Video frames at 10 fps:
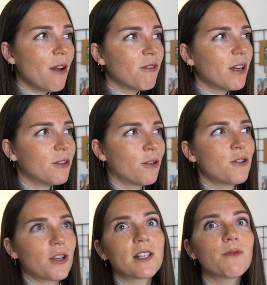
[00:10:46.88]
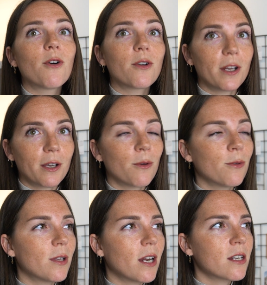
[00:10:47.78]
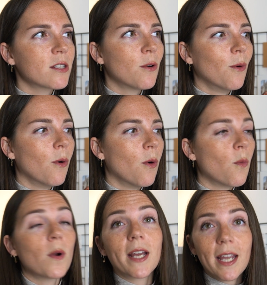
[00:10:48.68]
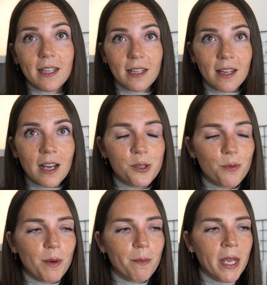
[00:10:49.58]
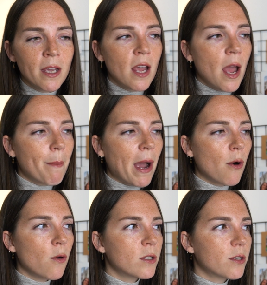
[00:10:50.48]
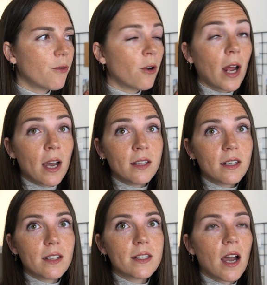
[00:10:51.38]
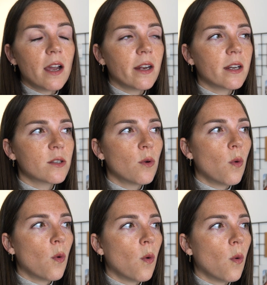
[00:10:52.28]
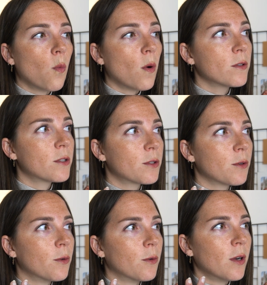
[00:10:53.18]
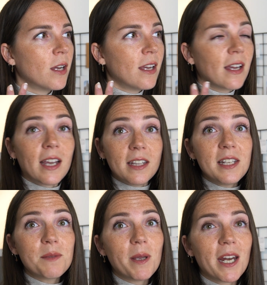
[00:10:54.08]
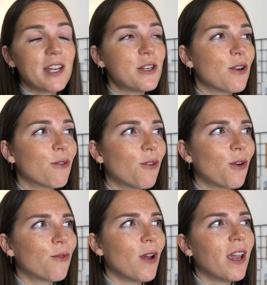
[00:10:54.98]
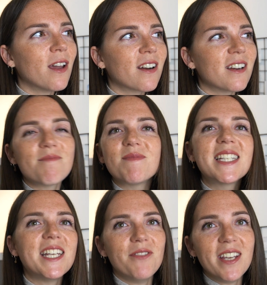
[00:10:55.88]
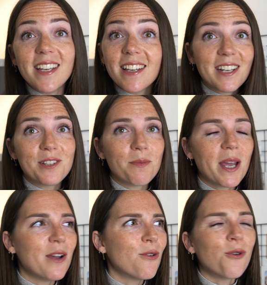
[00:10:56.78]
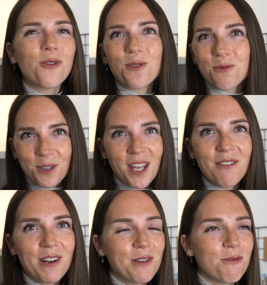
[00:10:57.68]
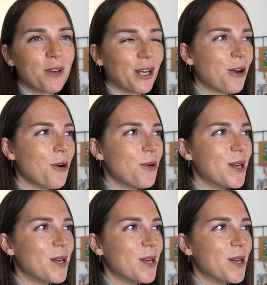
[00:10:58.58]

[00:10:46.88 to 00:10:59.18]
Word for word: have not just for recruiters who want to get in touch with me but also for other designers who want to get inspiration for their um, CV, resume, or whatever you wanna call